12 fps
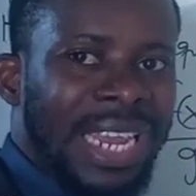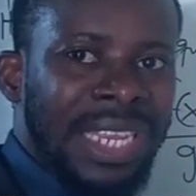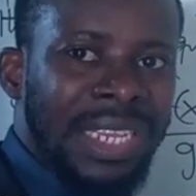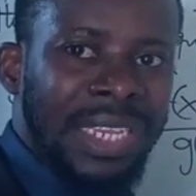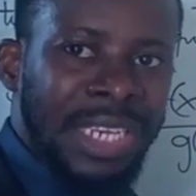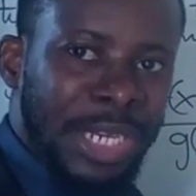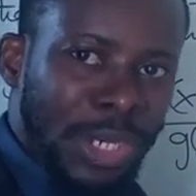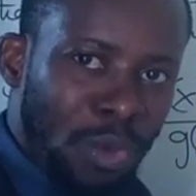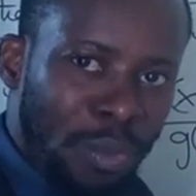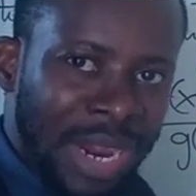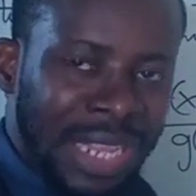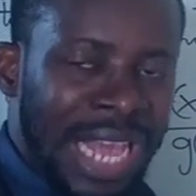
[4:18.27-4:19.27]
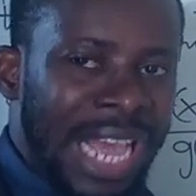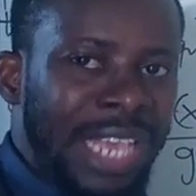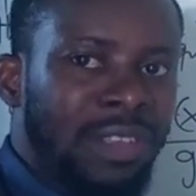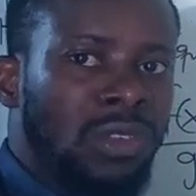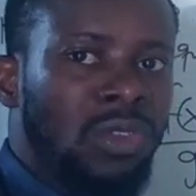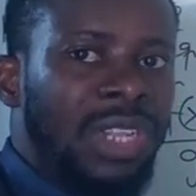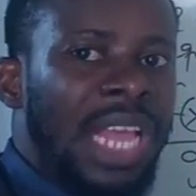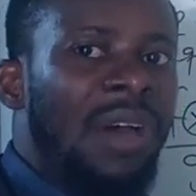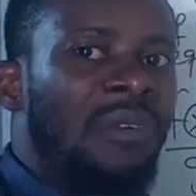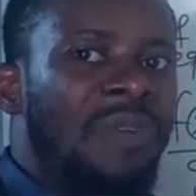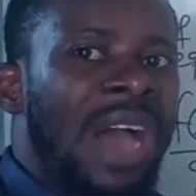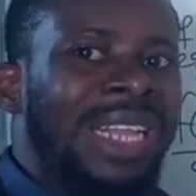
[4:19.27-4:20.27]
the denominator is not
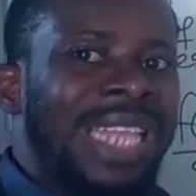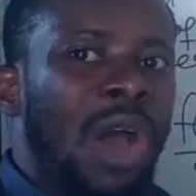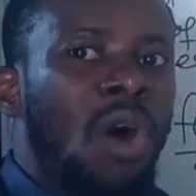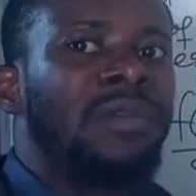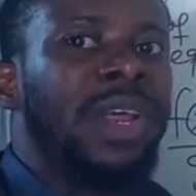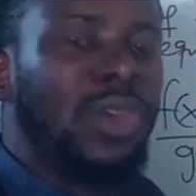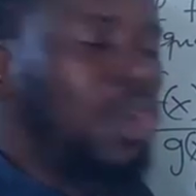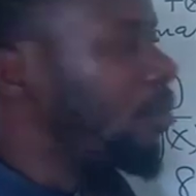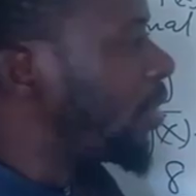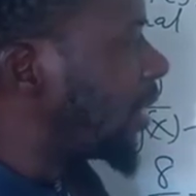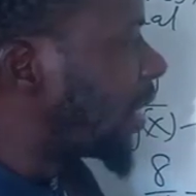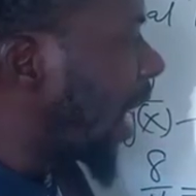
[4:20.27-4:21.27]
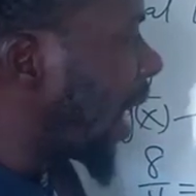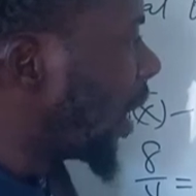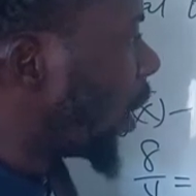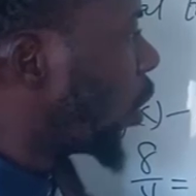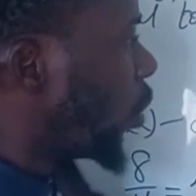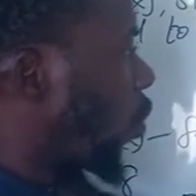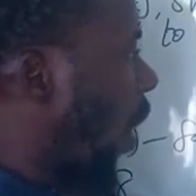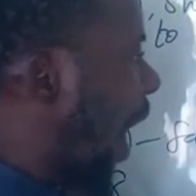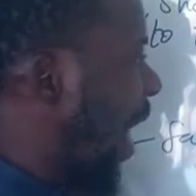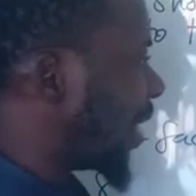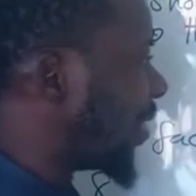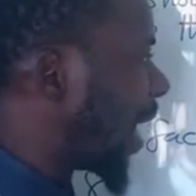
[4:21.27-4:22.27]
a factor of the numerator, your
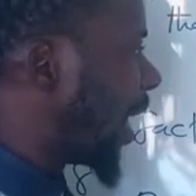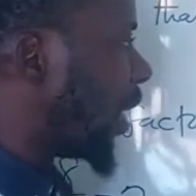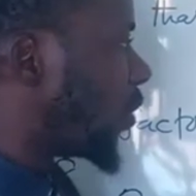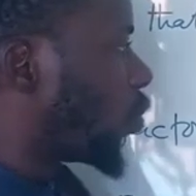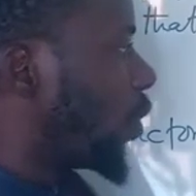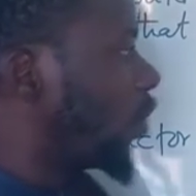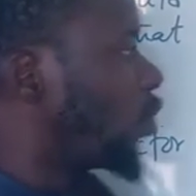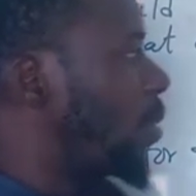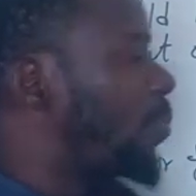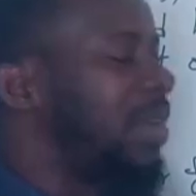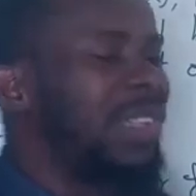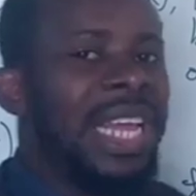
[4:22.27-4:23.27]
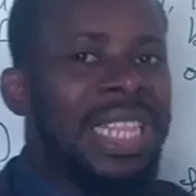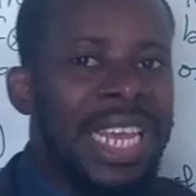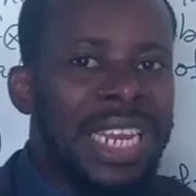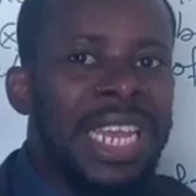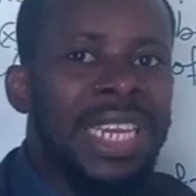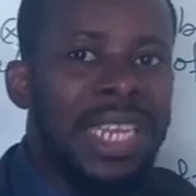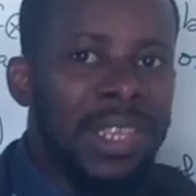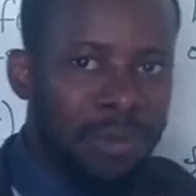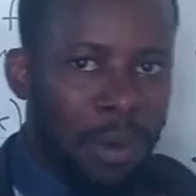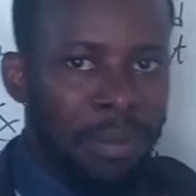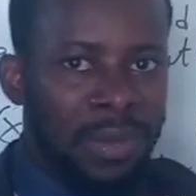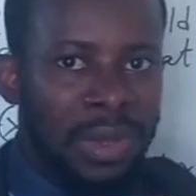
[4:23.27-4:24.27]
answer is going to be presented in this
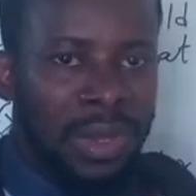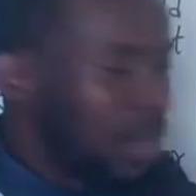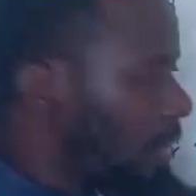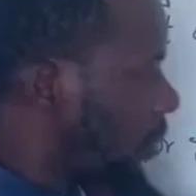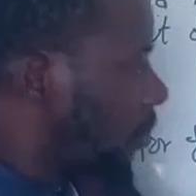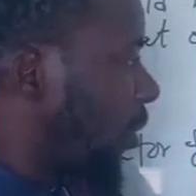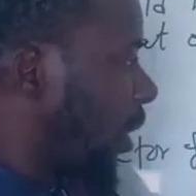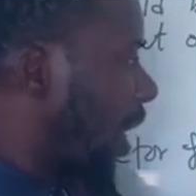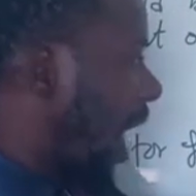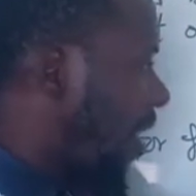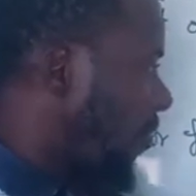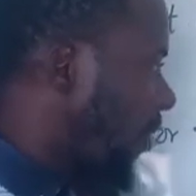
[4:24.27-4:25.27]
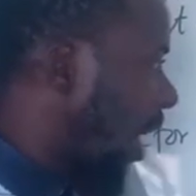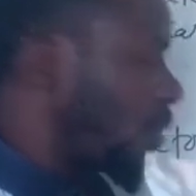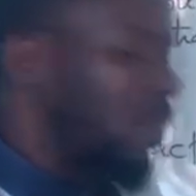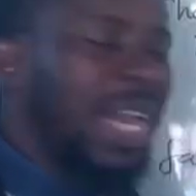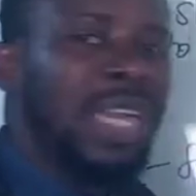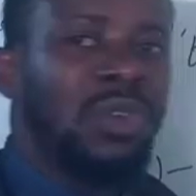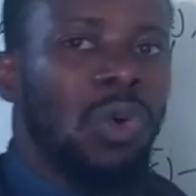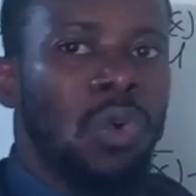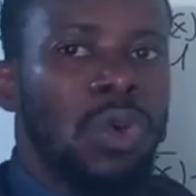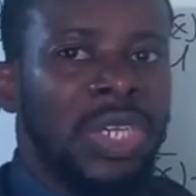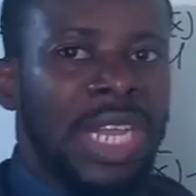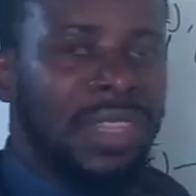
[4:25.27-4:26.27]
form. Meaning after you get your
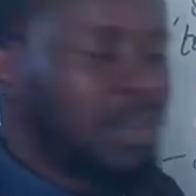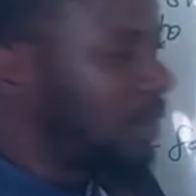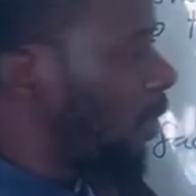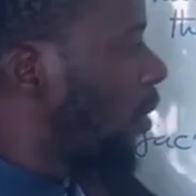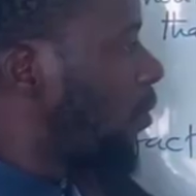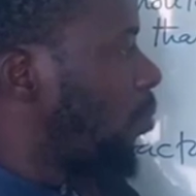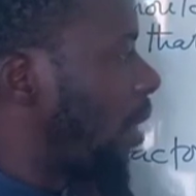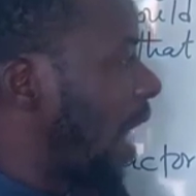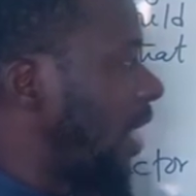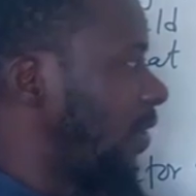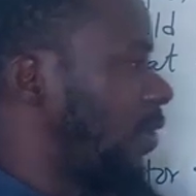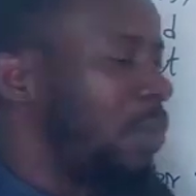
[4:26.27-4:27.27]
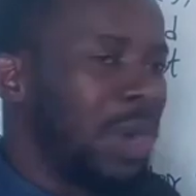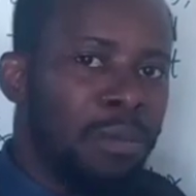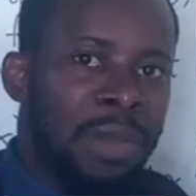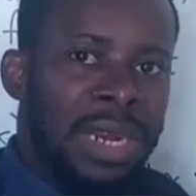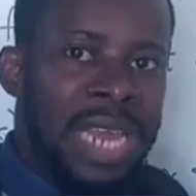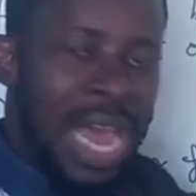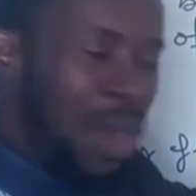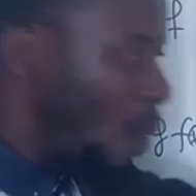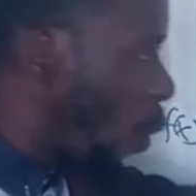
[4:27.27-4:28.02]
quotient plus the remainder